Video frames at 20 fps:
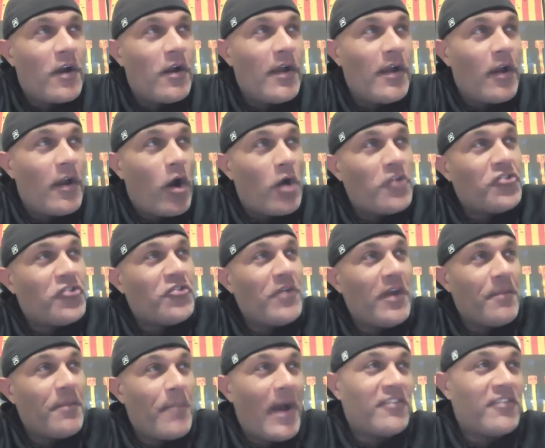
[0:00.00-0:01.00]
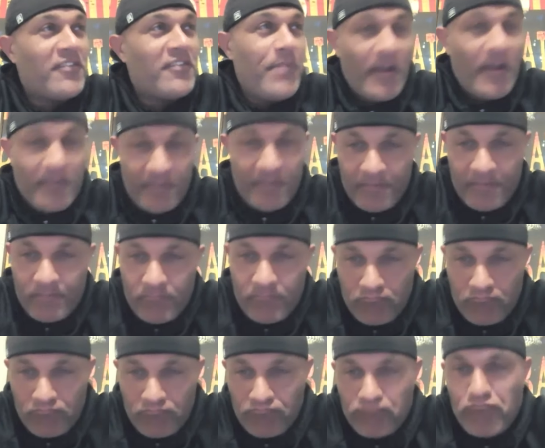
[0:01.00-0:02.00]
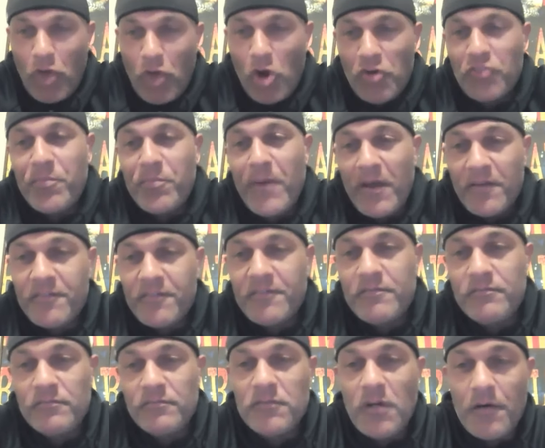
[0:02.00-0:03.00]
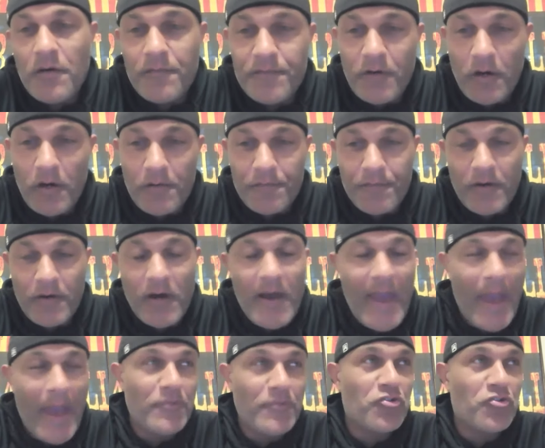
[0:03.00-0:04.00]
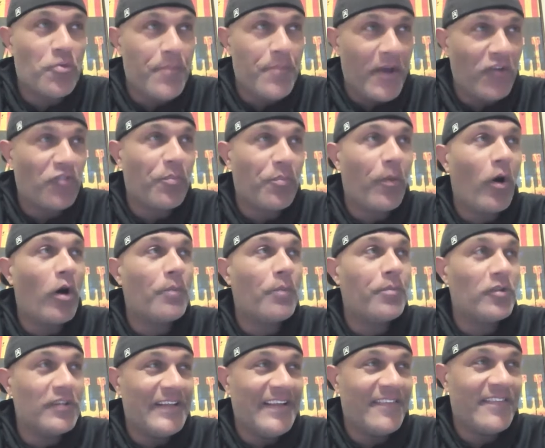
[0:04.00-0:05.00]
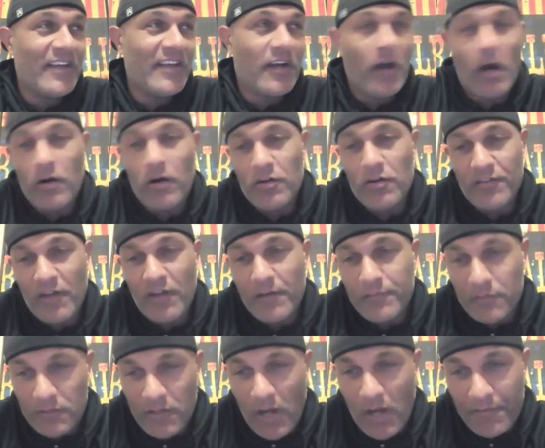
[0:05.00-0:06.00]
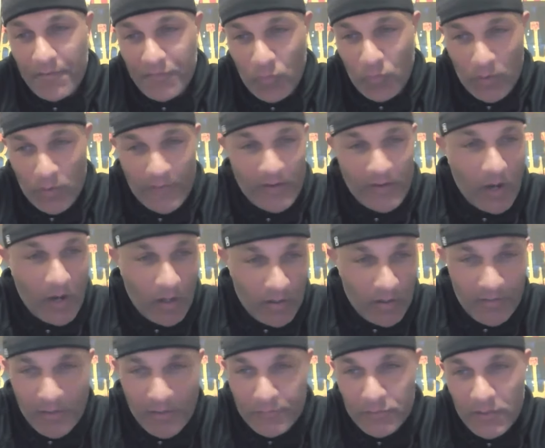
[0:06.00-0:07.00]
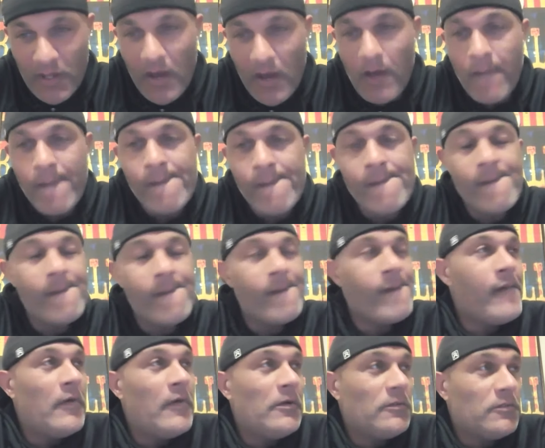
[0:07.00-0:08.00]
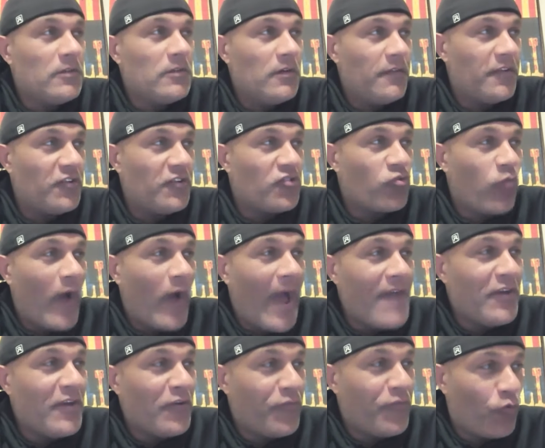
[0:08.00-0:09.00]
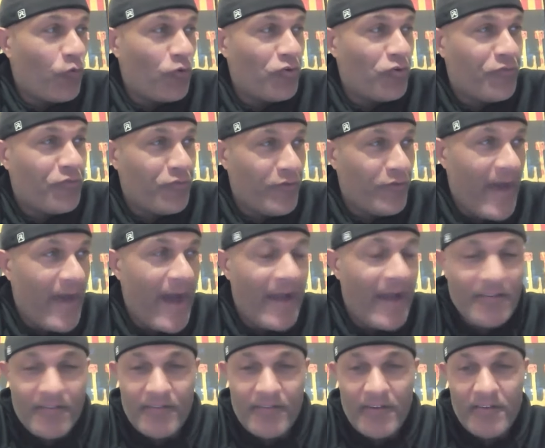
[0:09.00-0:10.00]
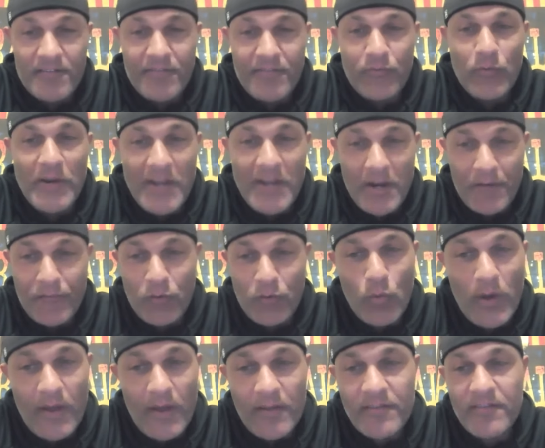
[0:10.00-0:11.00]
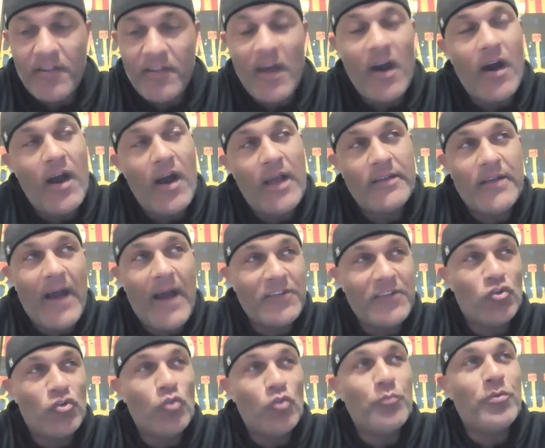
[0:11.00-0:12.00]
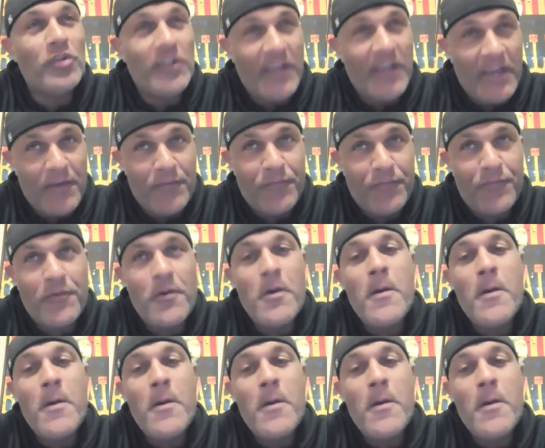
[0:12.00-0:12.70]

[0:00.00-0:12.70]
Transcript: in our, in my space, our space of, of uh, amateur baseball beneath the college level. And obviously we're in the college level now. The driving force for that is, is three different ways. Now, I, I do believe